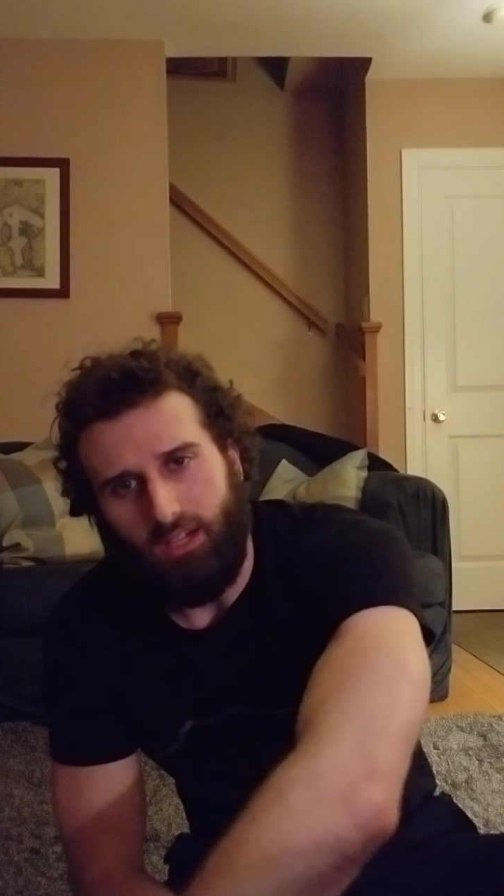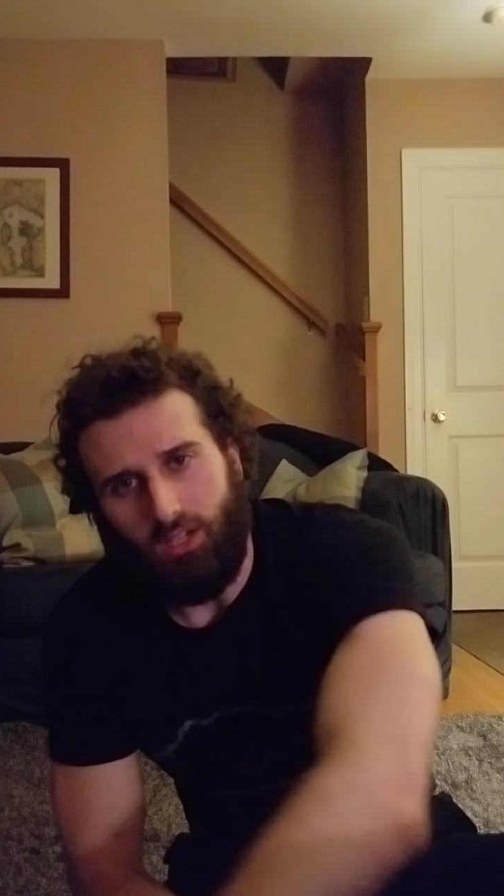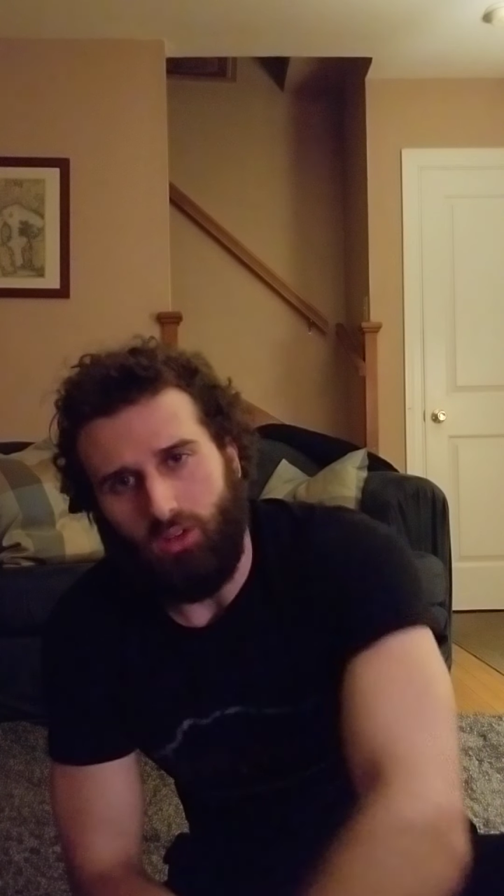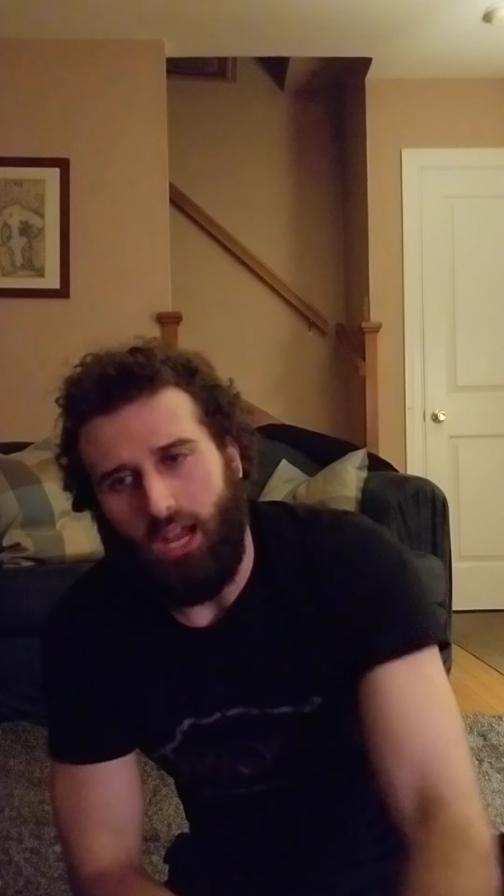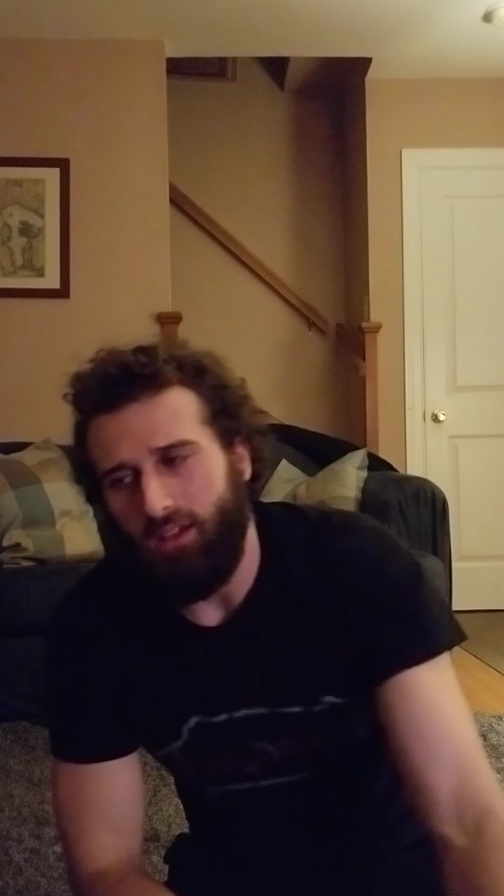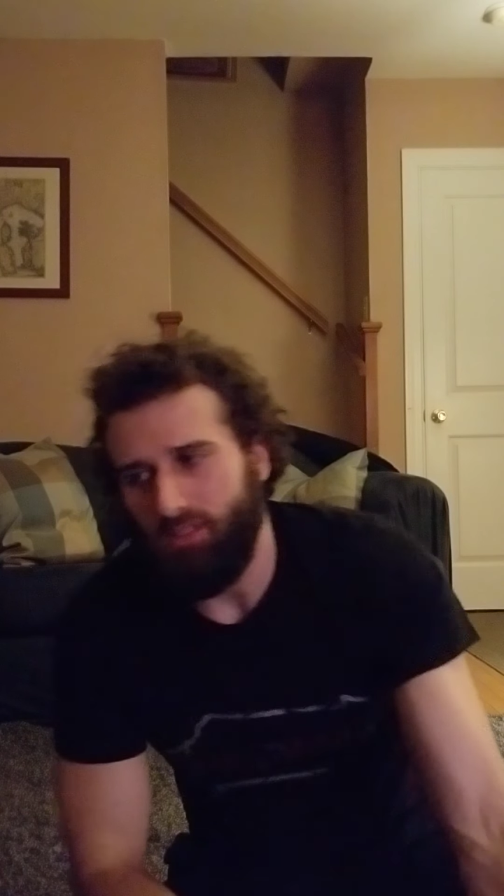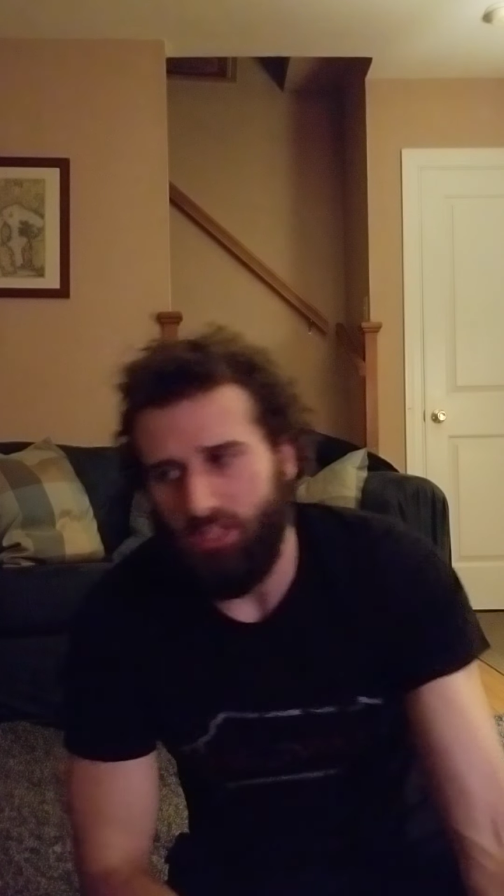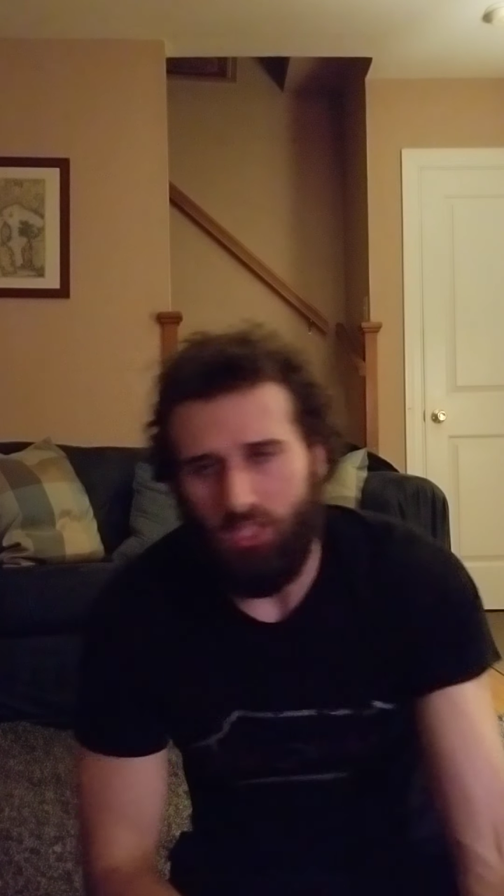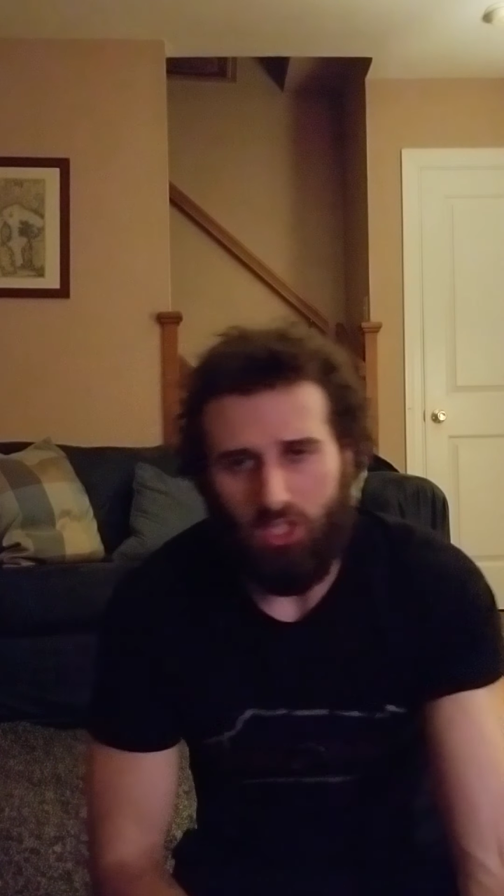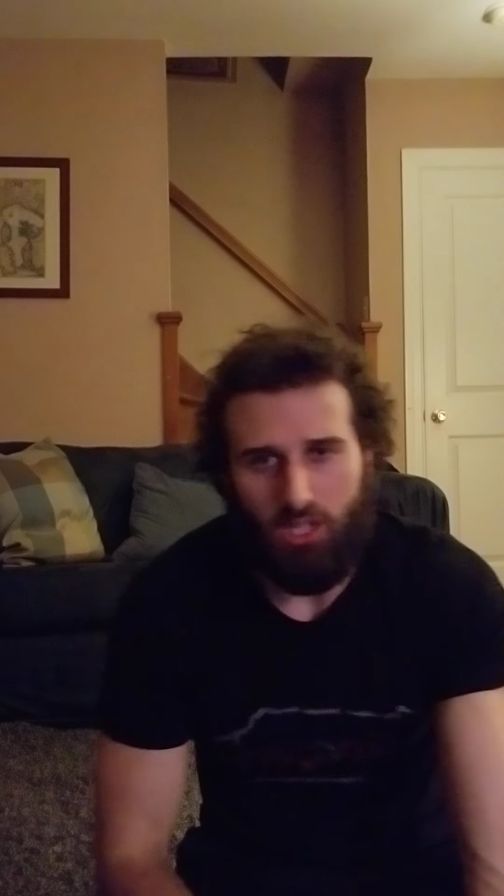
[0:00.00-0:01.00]
and
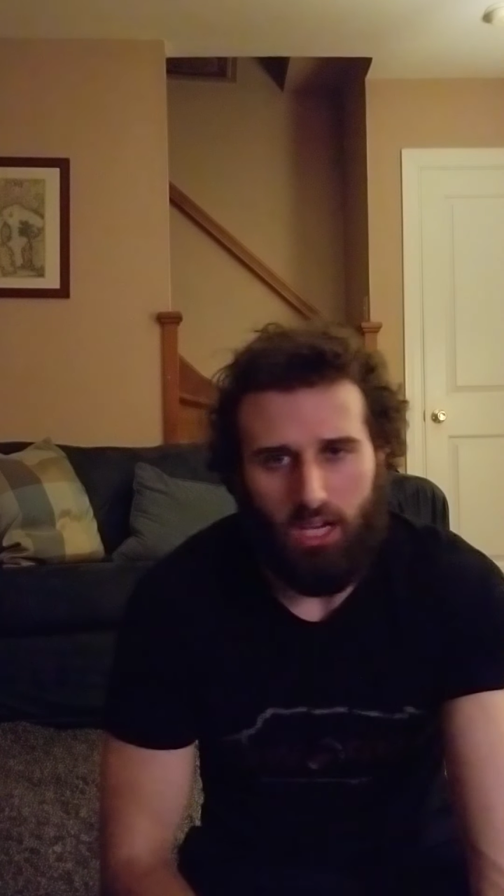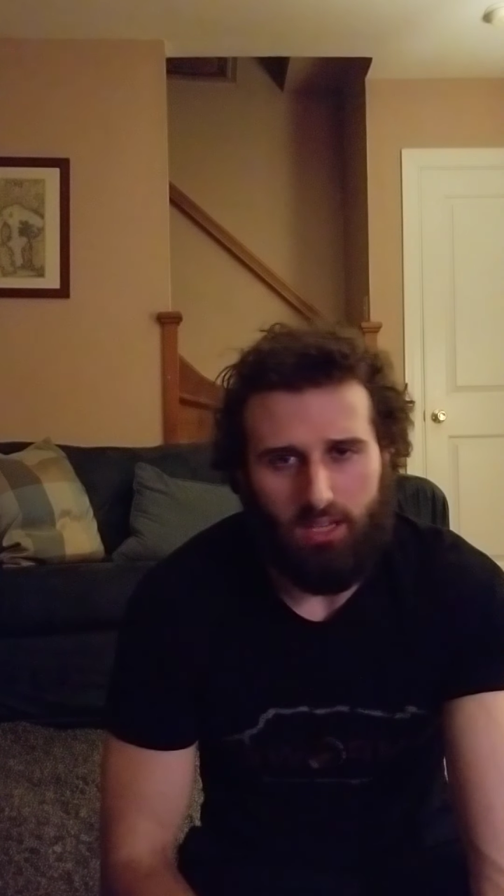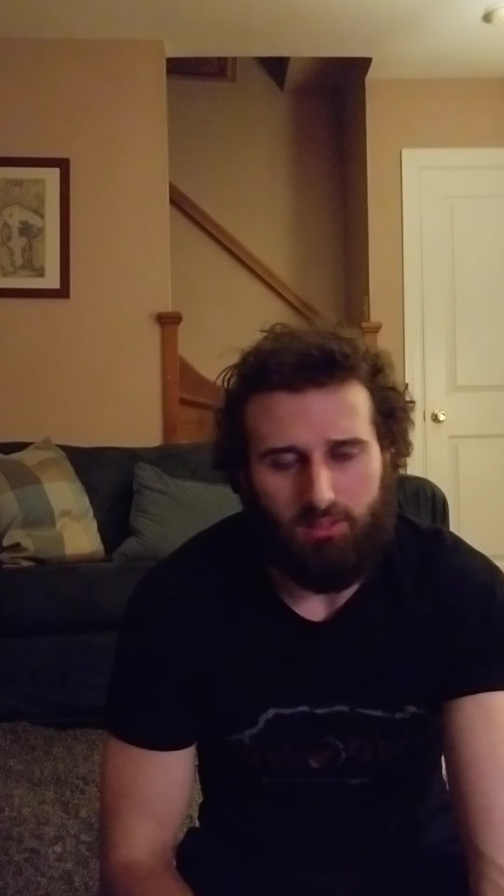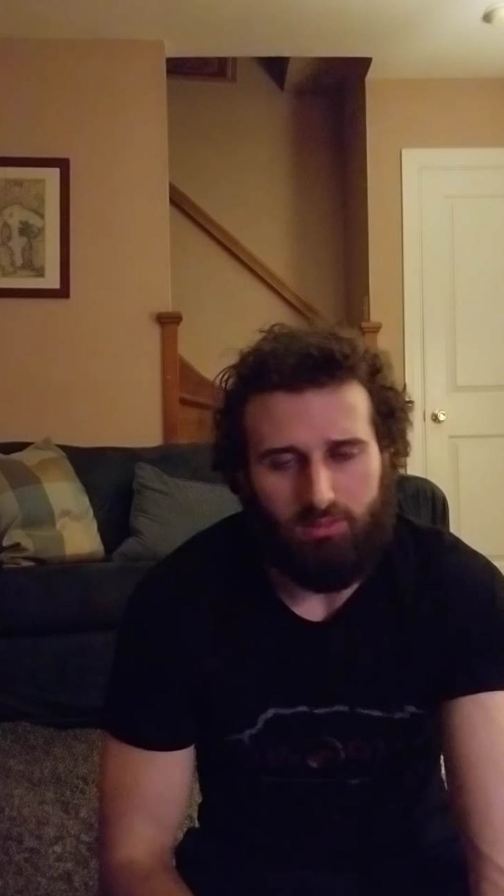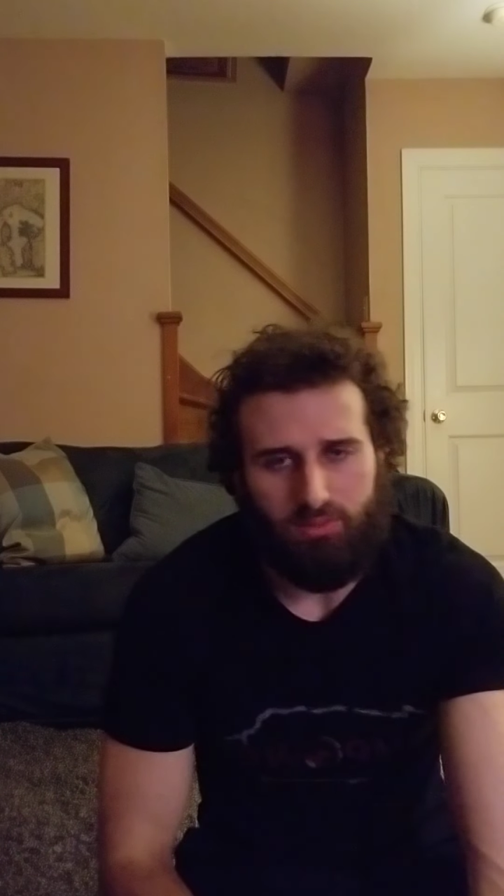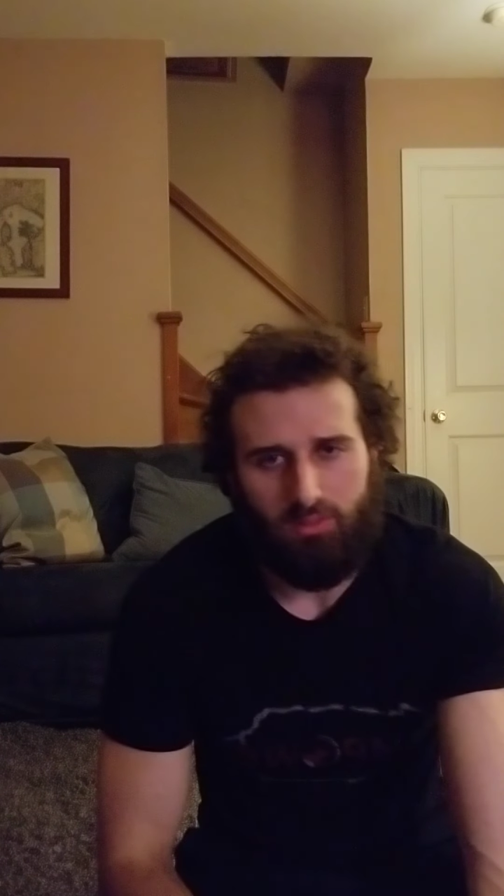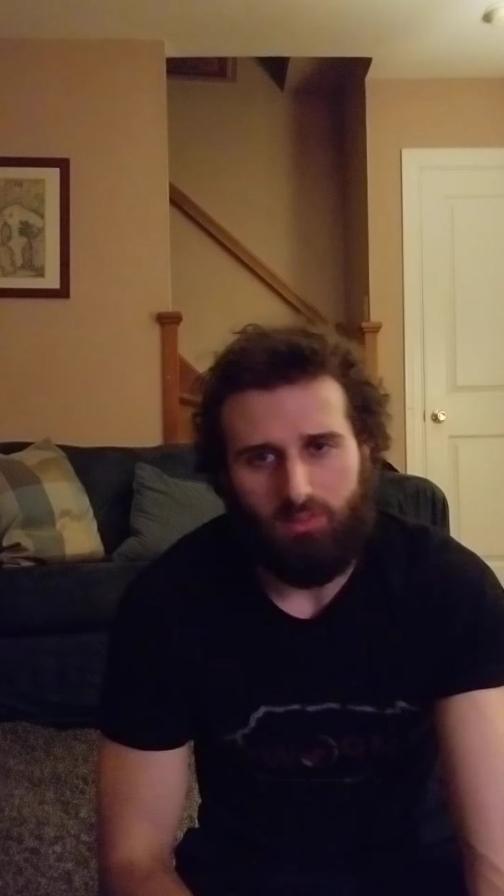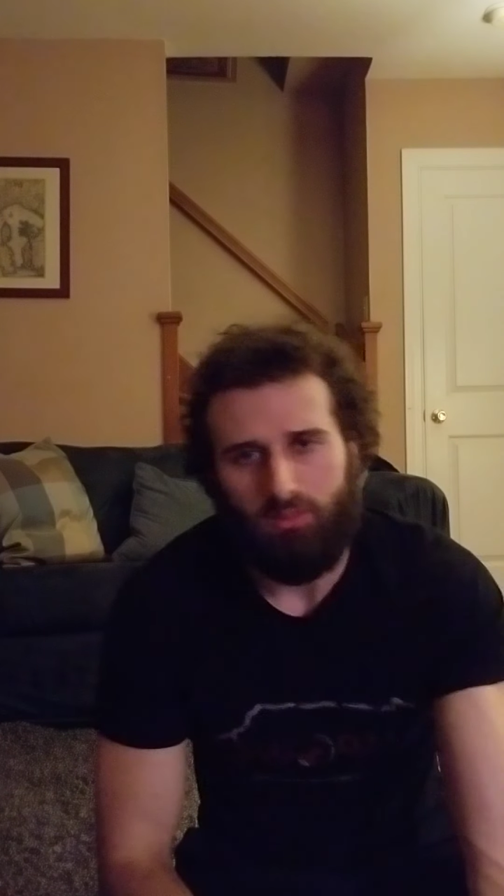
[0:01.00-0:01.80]
gravity should kind of